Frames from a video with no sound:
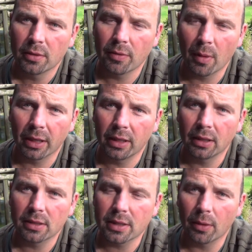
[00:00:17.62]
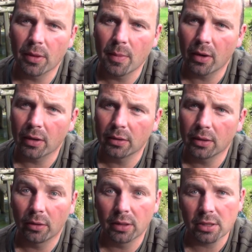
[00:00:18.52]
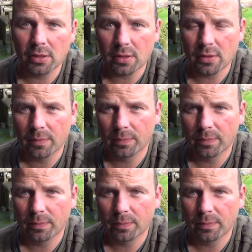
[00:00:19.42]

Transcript: to replicate South American conditions.